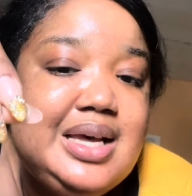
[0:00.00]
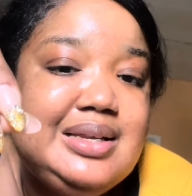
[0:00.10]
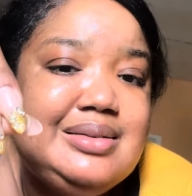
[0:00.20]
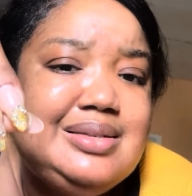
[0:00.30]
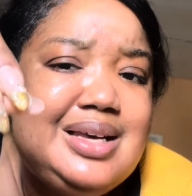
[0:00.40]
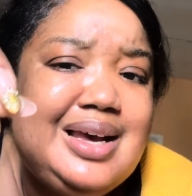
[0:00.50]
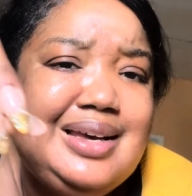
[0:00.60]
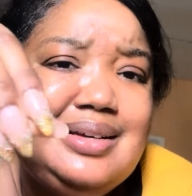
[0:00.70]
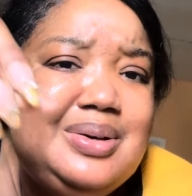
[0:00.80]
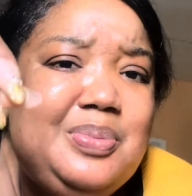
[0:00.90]

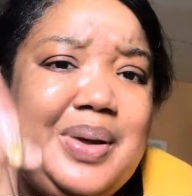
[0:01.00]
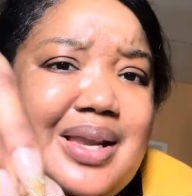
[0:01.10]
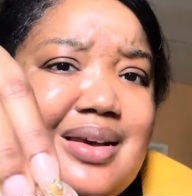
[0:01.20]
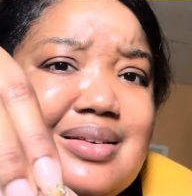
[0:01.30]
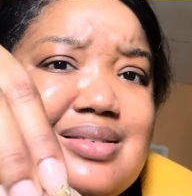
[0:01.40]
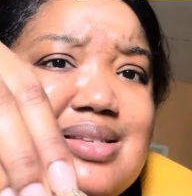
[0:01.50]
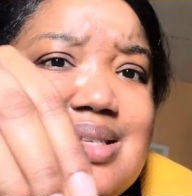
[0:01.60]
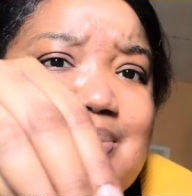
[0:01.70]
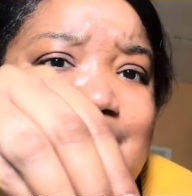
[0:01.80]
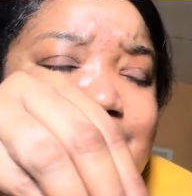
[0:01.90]
entire
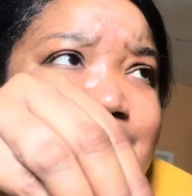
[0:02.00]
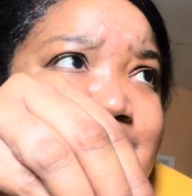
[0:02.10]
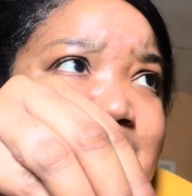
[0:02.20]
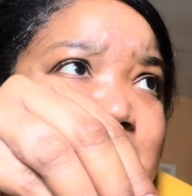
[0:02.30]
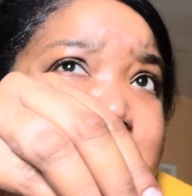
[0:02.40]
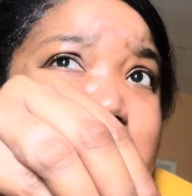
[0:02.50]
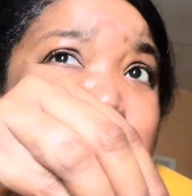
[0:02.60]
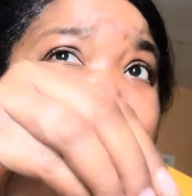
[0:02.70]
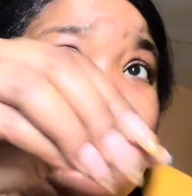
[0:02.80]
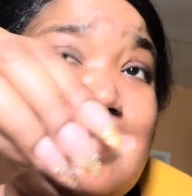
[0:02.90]
opinions based on
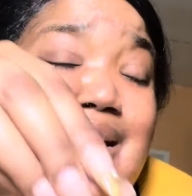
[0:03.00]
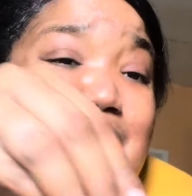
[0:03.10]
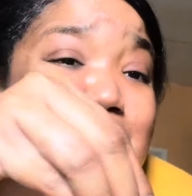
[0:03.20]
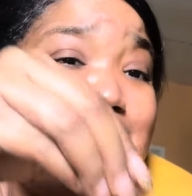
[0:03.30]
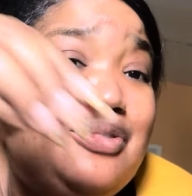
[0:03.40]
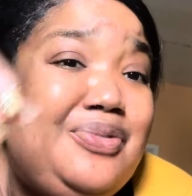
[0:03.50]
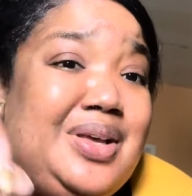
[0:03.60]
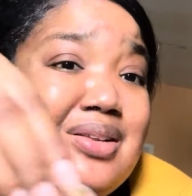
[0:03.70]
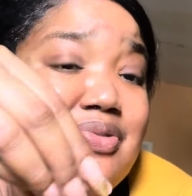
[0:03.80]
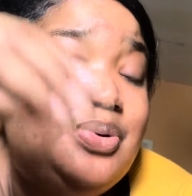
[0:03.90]
what they think, what they
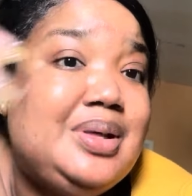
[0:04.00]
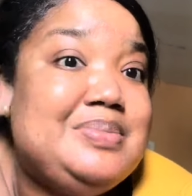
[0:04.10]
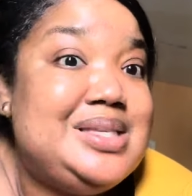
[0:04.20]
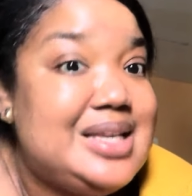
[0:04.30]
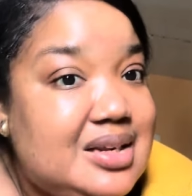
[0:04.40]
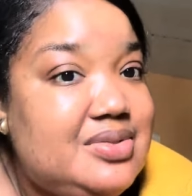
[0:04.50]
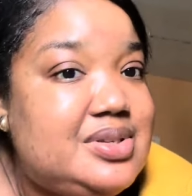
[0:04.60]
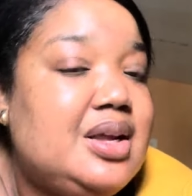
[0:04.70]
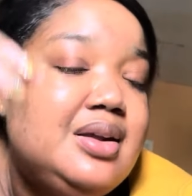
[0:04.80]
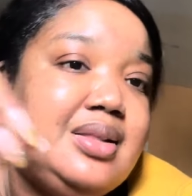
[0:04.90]
feel for
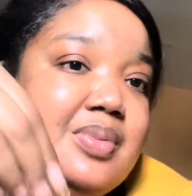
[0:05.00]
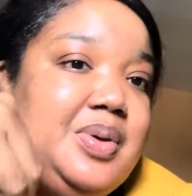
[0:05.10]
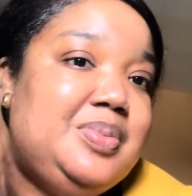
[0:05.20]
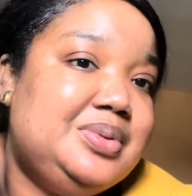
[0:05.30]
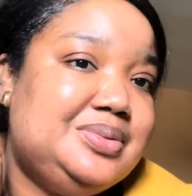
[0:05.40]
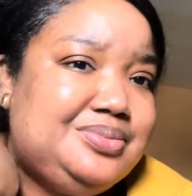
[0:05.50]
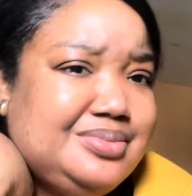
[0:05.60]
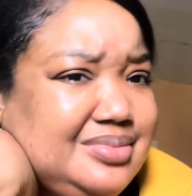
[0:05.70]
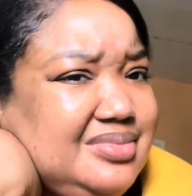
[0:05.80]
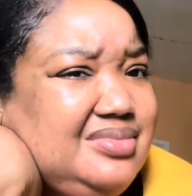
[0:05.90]
themselves and other people.
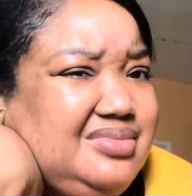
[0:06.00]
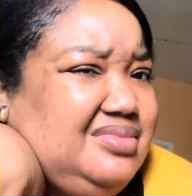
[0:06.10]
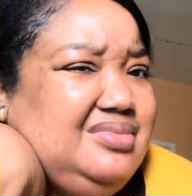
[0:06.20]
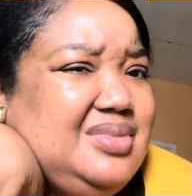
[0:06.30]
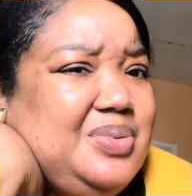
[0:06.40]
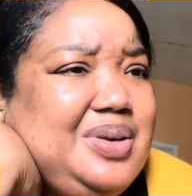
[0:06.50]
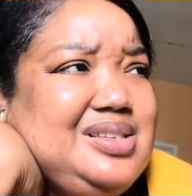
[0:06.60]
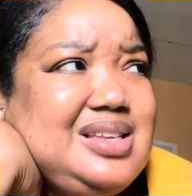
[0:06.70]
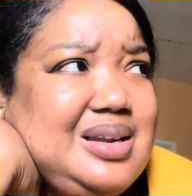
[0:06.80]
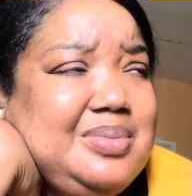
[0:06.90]
What
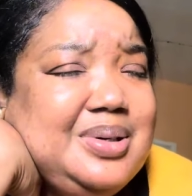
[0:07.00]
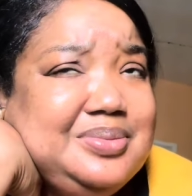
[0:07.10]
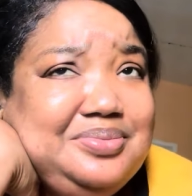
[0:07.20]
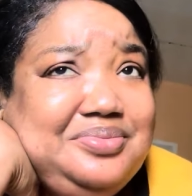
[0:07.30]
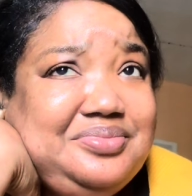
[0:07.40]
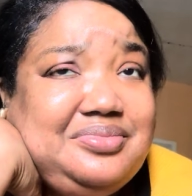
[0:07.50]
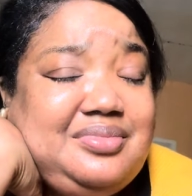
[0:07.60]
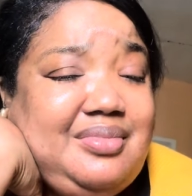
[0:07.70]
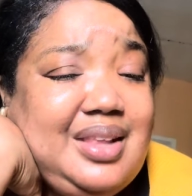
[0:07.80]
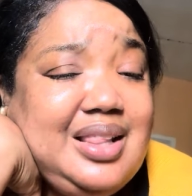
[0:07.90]
is that about?
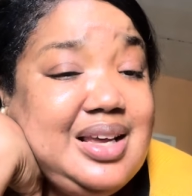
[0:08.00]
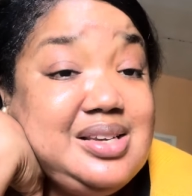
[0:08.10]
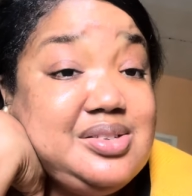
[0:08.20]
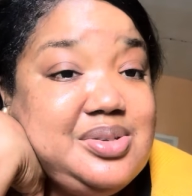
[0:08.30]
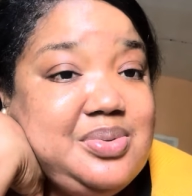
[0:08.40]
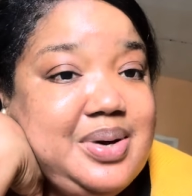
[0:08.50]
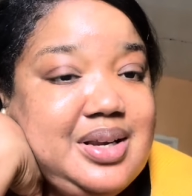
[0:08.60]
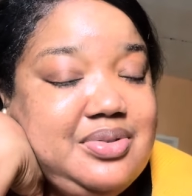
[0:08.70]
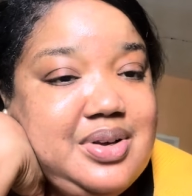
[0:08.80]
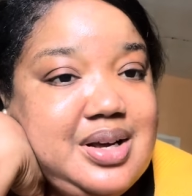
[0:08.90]
That is so
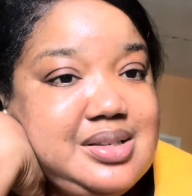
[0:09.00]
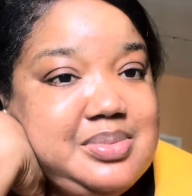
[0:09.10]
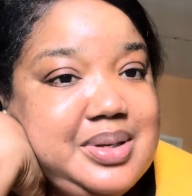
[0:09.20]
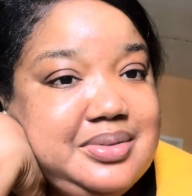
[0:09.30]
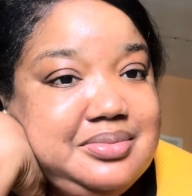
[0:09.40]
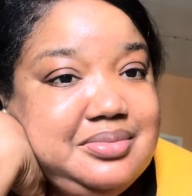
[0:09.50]
weird if you ask me.